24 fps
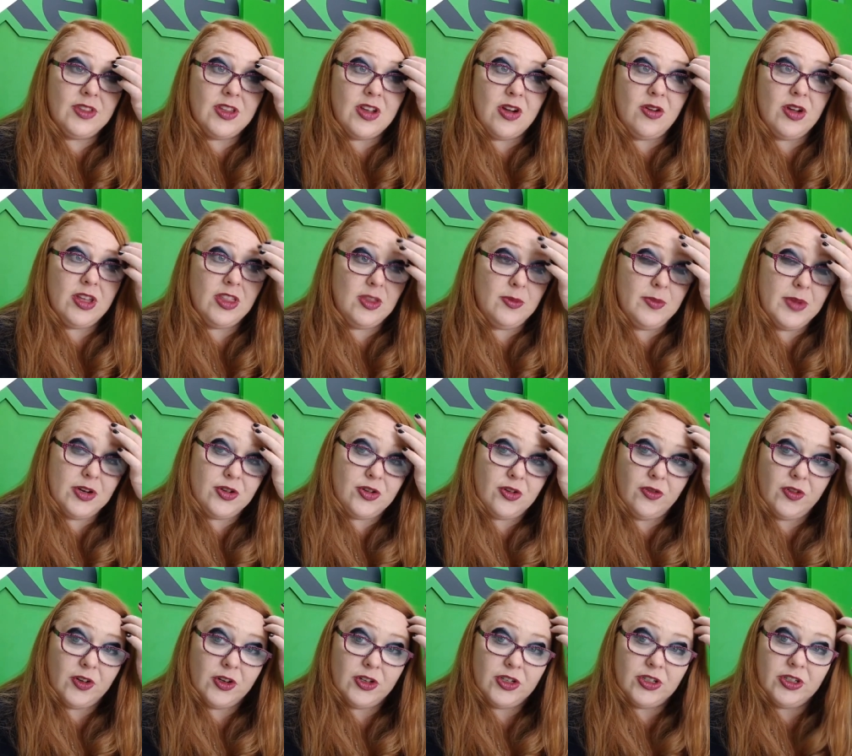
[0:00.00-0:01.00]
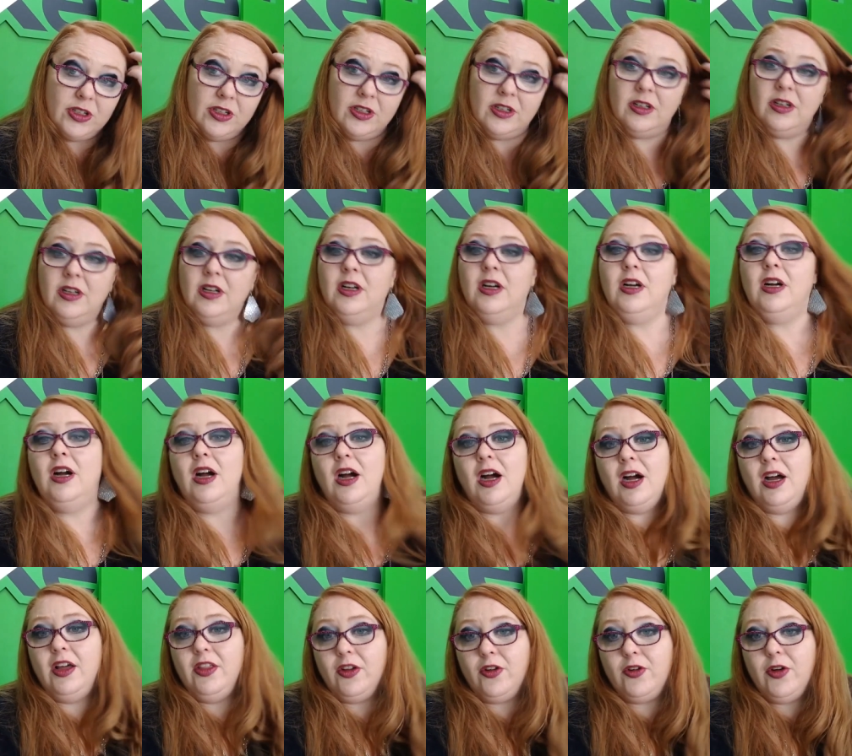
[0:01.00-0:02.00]
don't get the Metro version.
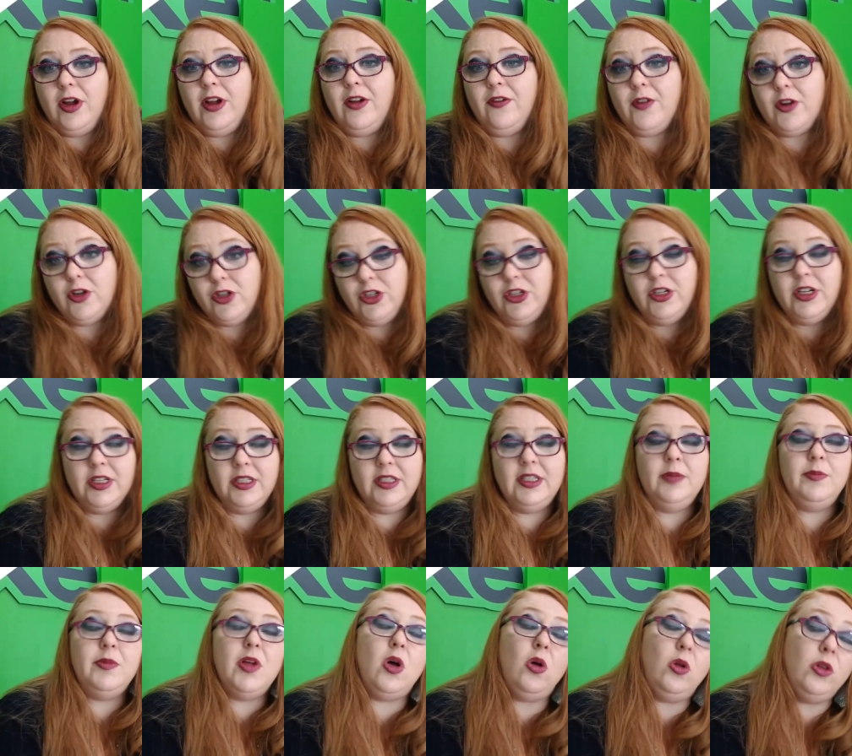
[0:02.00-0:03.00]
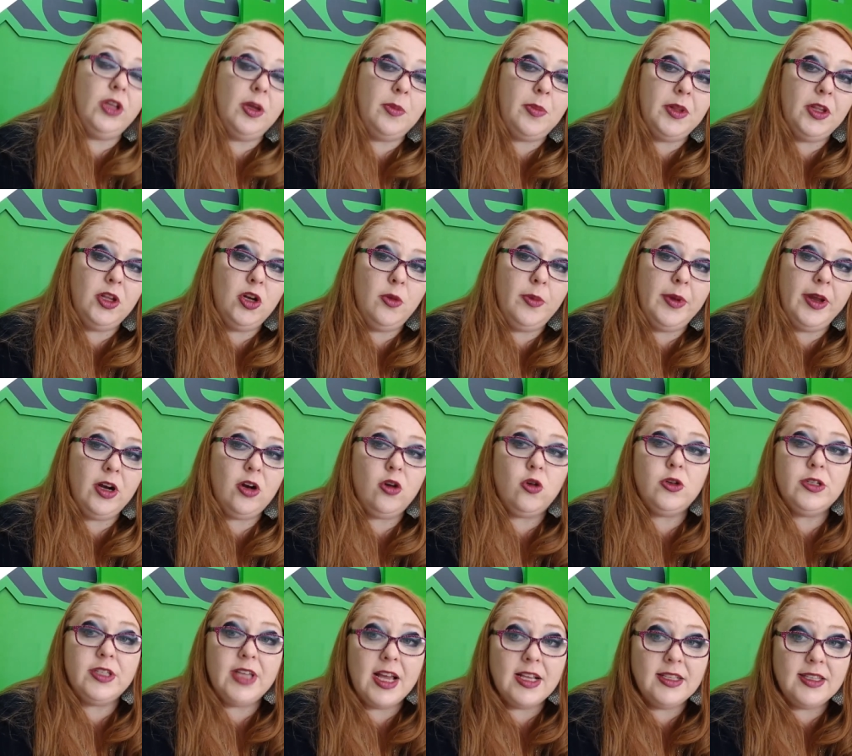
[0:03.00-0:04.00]
The Cricket version does seem to hold up a little better. Of
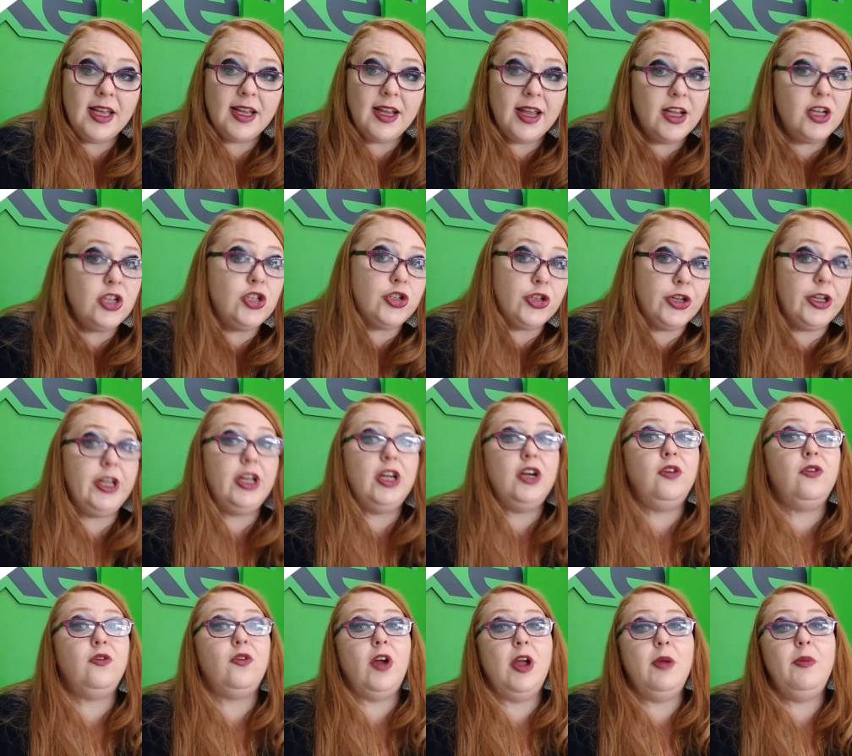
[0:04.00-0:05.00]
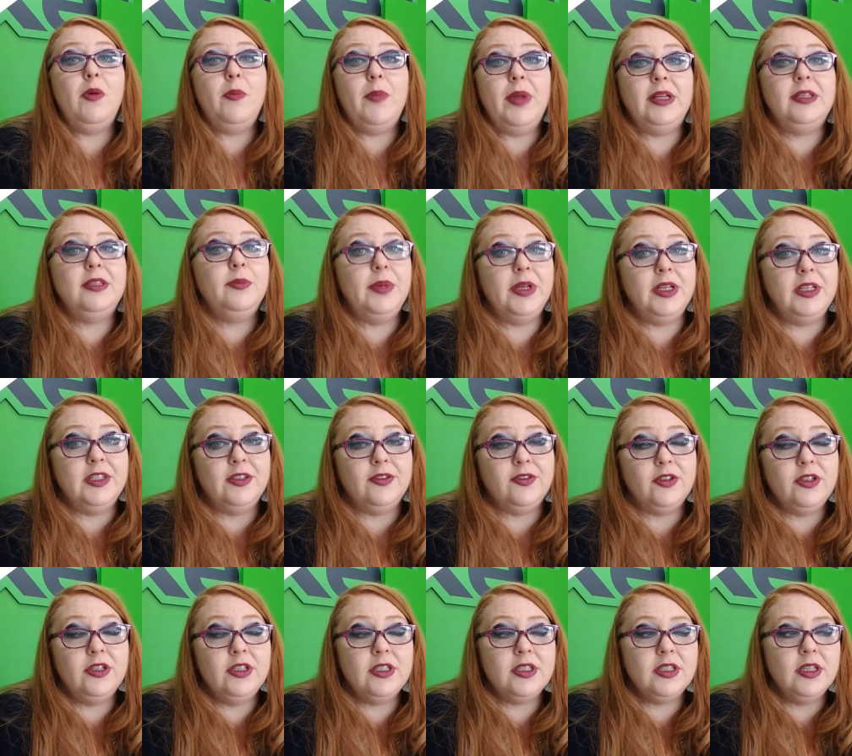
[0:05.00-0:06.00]
course, it has that extra gig of RAM. It makes a big
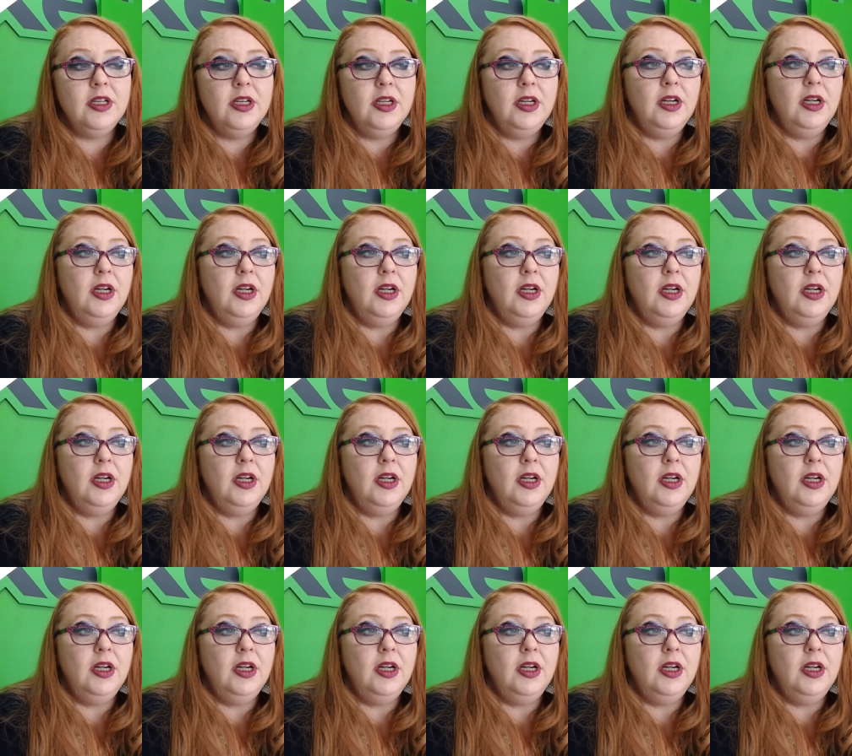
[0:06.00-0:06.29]
difference.